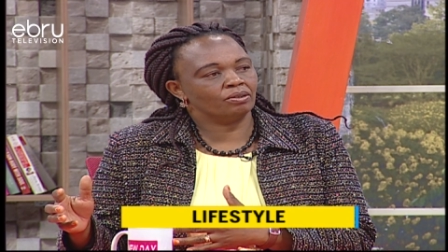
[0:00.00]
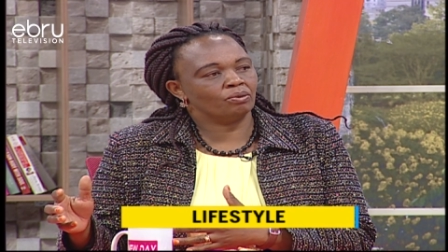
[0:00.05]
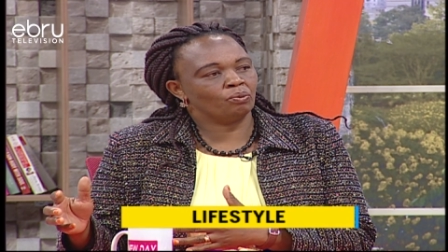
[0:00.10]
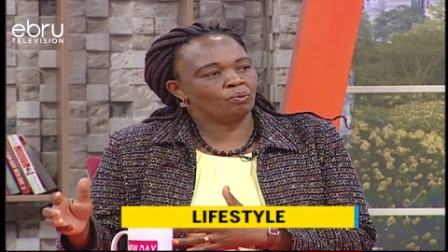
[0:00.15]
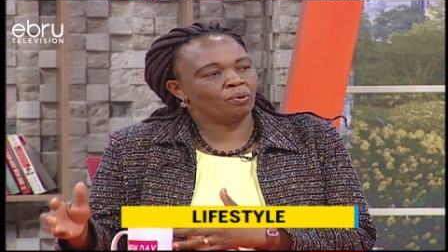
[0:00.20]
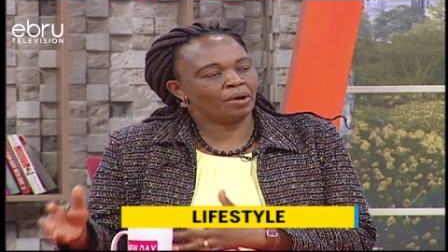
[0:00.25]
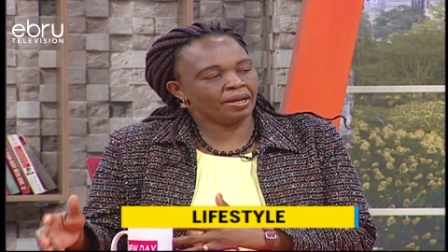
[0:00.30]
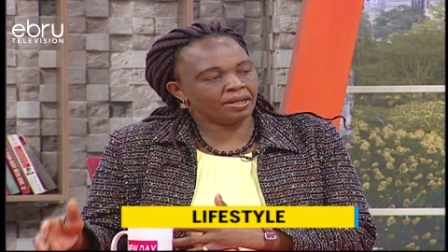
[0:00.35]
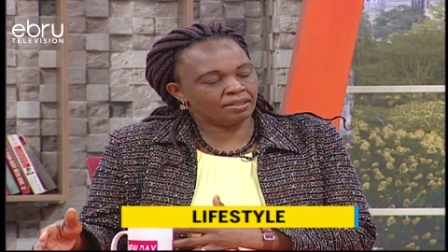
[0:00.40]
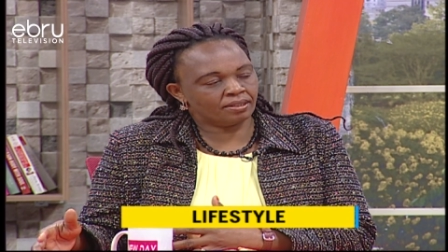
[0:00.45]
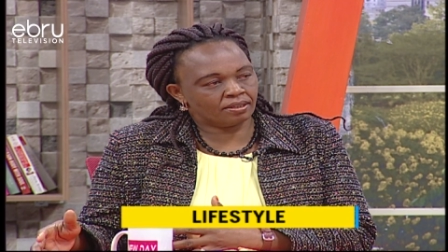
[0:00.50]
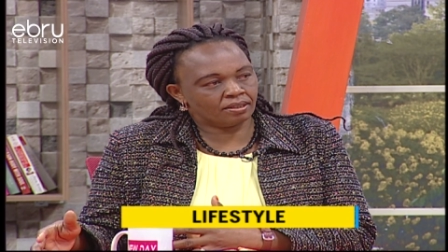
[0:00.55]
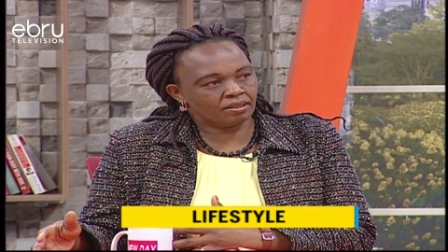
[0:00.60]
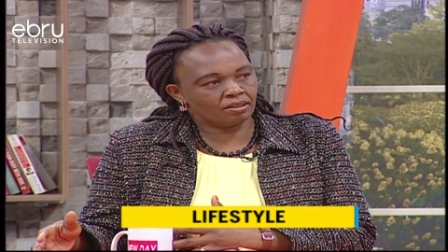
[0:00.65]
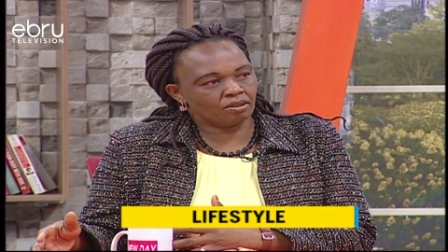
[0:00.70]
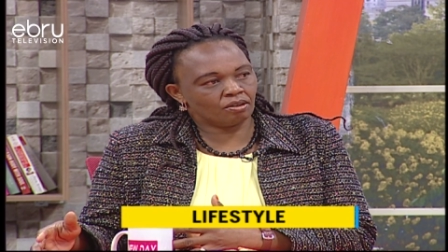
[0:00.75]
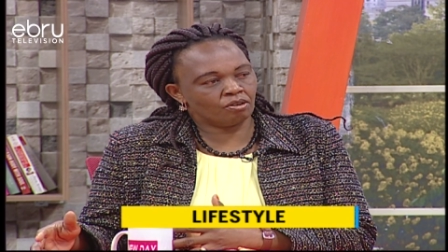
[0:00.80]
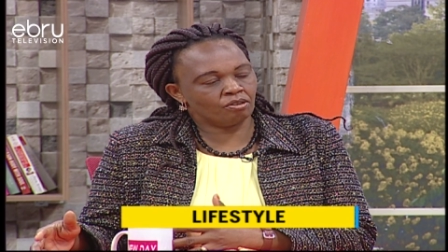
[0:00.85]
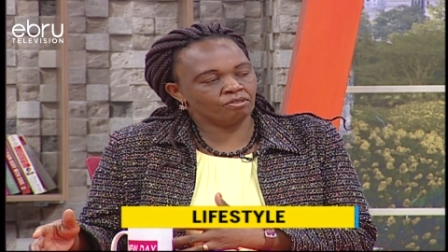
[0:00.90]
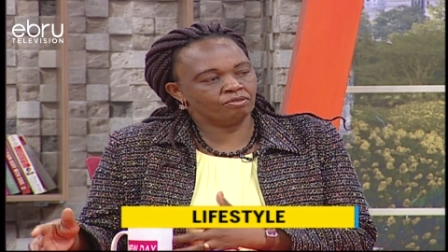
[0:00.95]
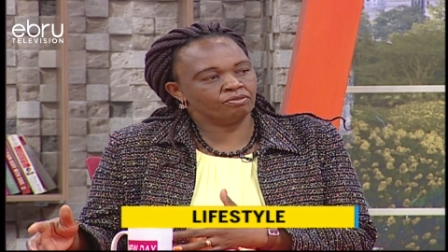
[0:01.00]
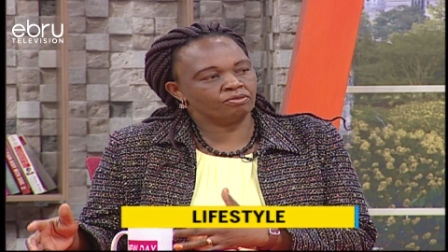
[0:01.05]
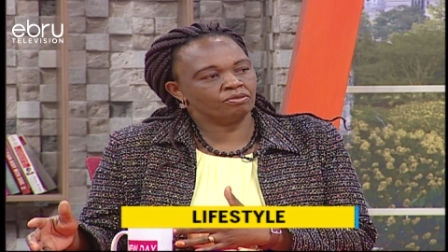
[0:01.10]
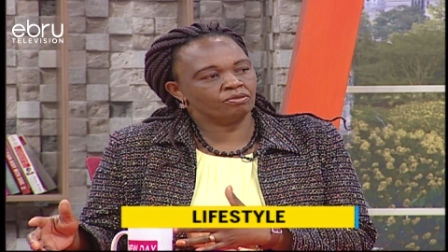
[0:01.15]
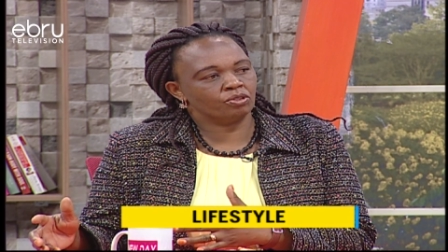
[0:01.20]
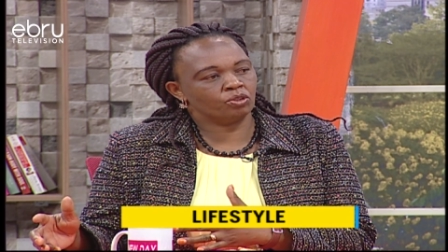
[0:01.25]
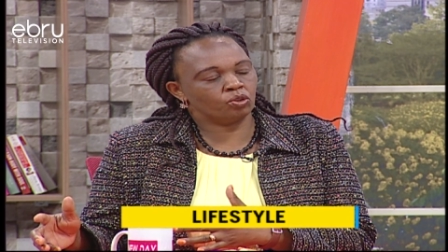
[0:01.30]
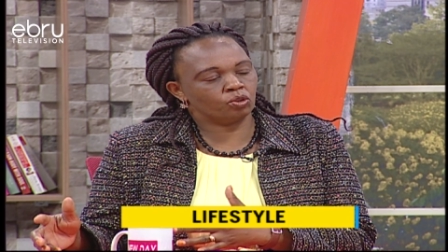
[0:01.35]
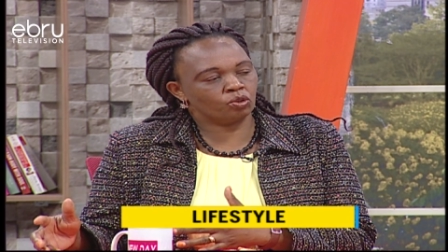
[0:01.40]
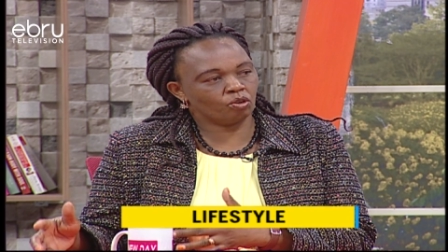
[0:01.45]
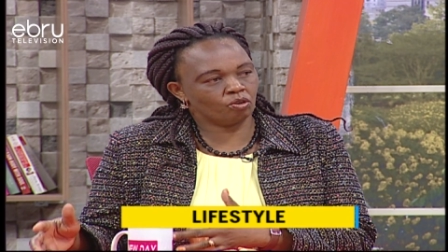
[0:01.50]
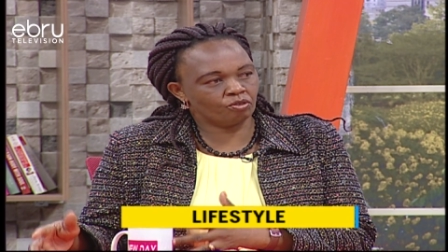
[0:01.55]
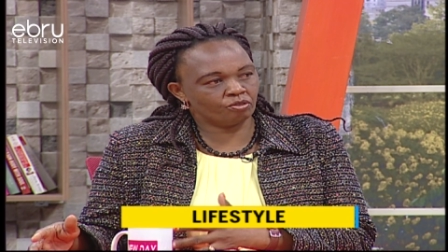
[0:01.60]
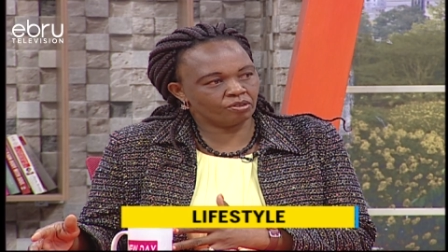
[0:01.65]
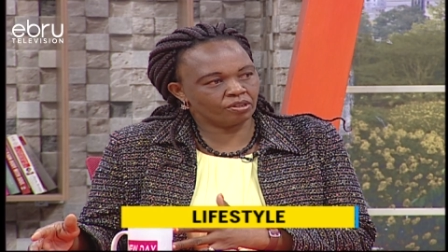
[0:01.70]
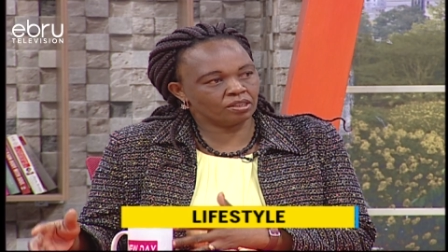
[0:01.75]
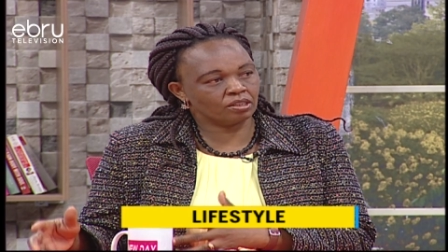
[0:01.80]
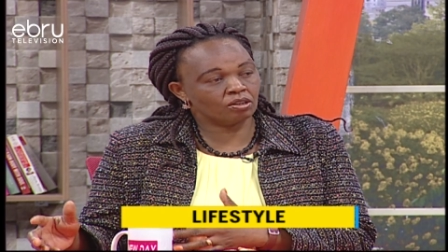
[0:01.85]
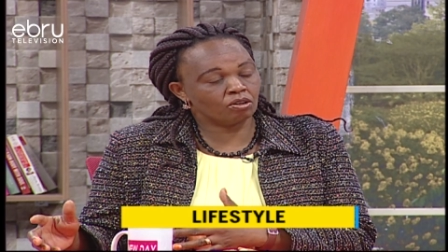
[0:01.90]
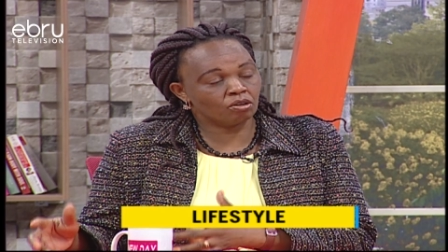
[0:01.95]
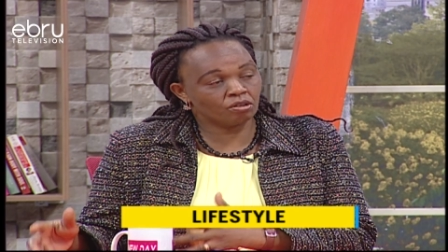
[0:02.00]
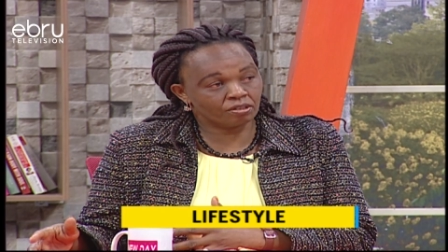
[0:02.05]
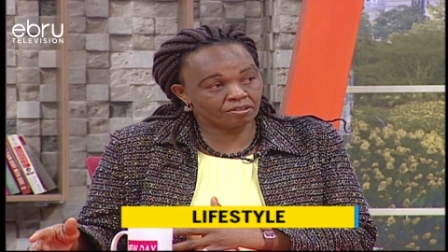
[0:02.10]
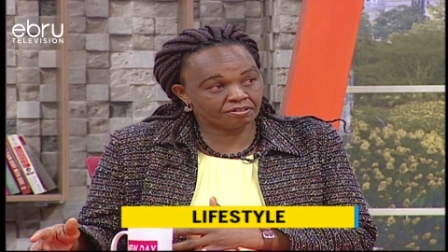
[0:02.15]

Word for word: ways of oh. solving yeah.